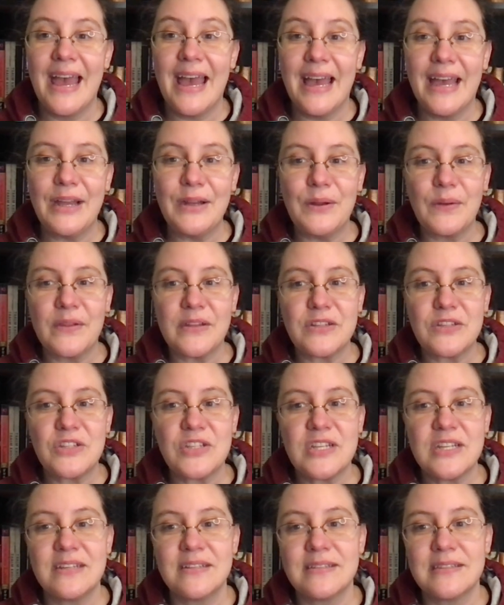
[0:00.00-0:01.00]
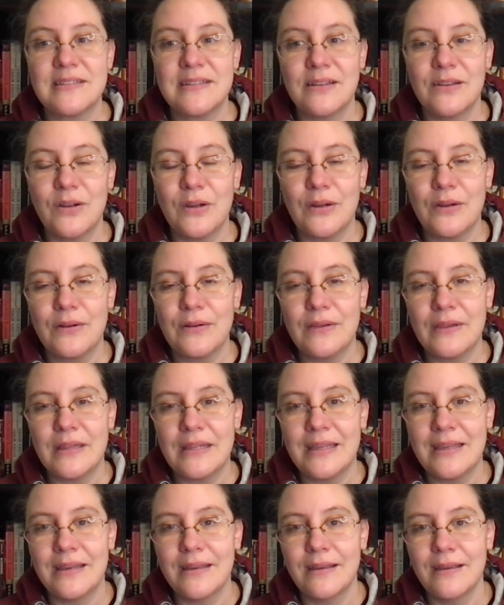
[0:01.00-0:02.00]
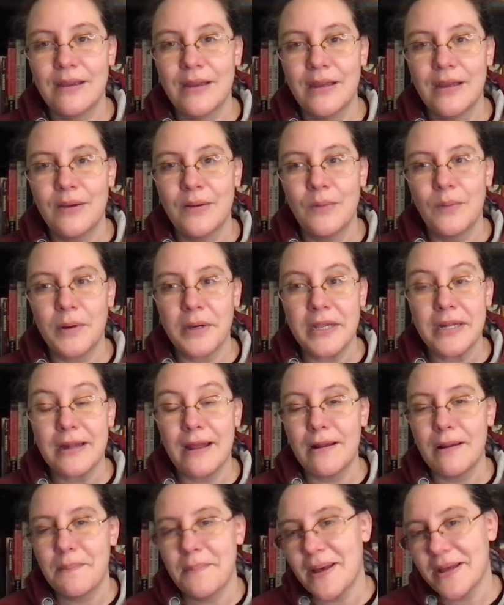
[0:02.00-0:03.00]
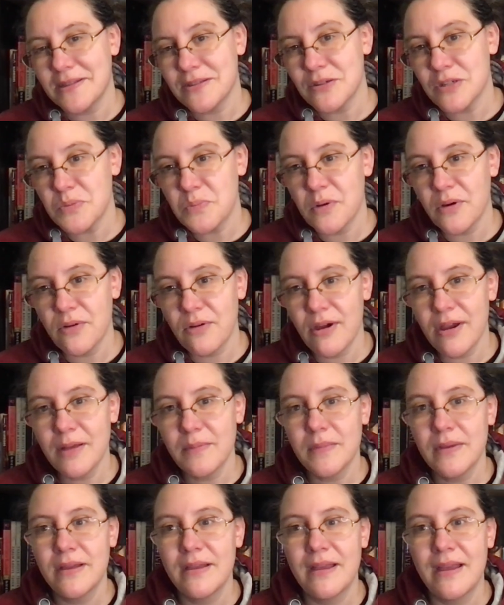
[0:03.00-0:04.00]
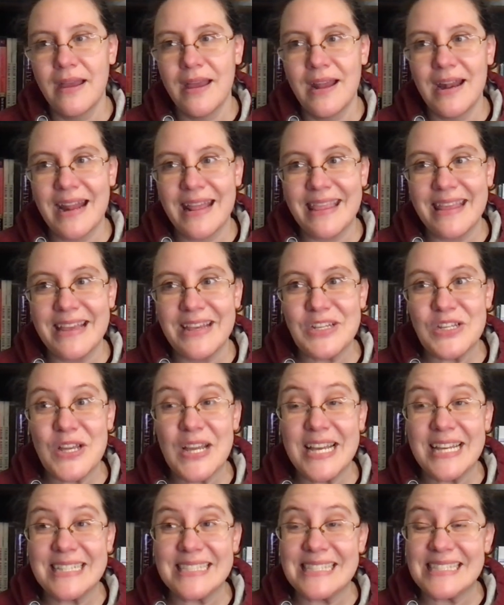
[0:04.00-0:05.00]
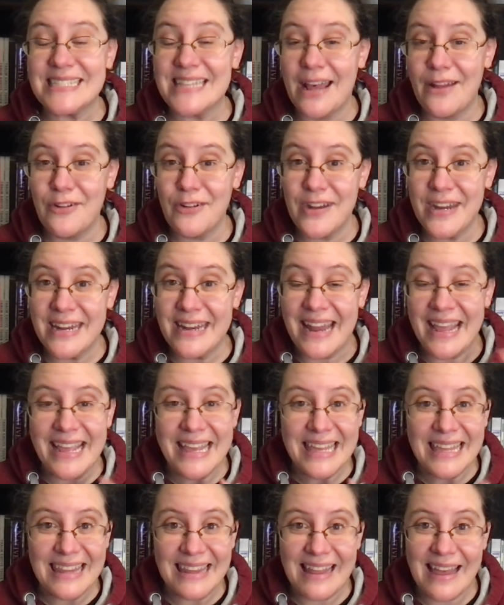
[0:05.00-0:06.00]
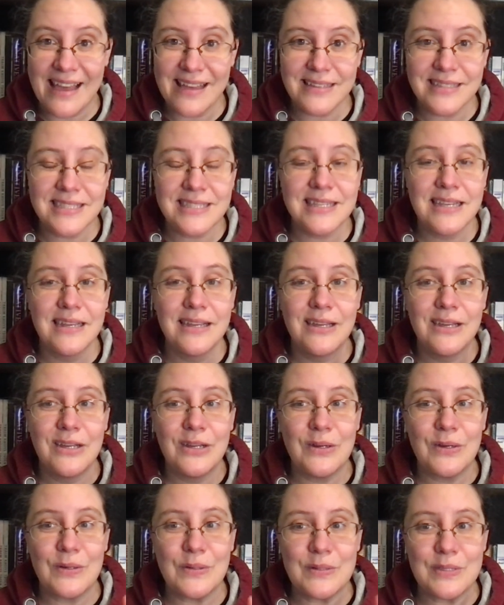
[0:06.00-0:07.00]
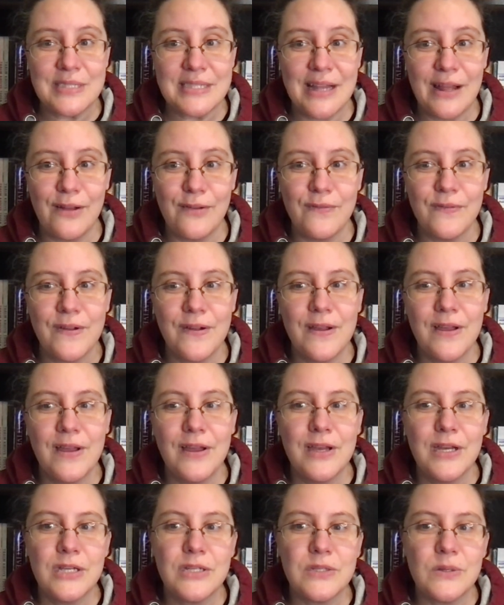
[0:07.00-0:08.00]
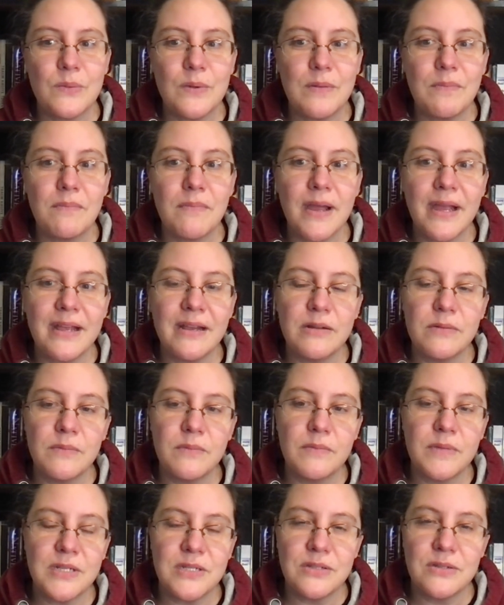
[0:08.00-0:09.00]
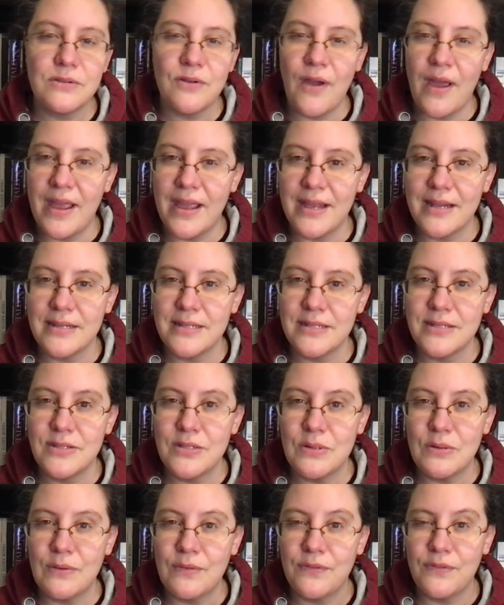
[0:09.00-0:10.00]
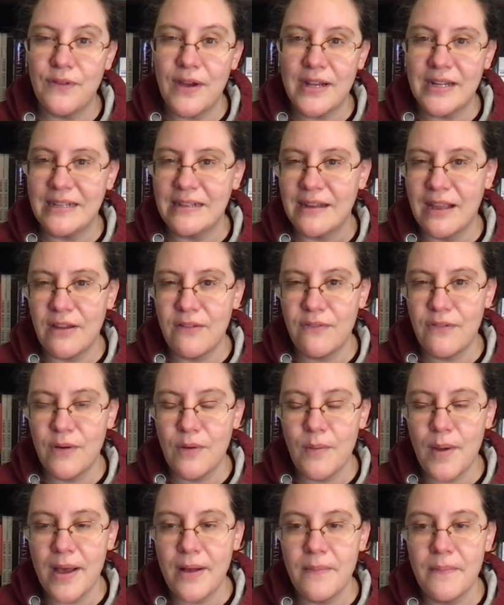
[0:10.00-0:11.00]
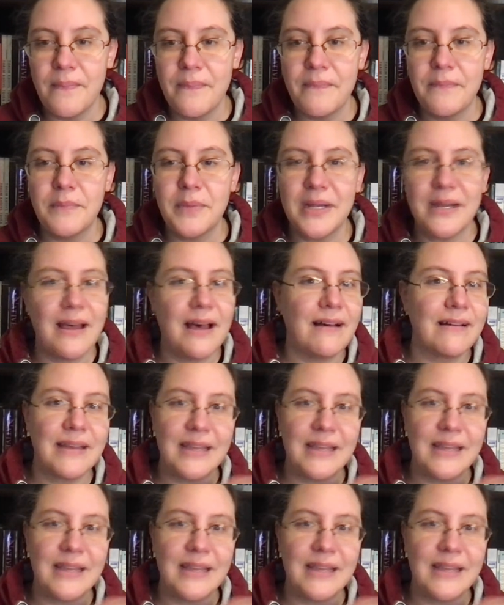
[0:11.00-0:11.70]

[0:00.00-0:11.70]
I know that she is still currently working on a master's program, and I think she has a Saturday night class herself, so we might be trying to do a Friday night for a while, but I'll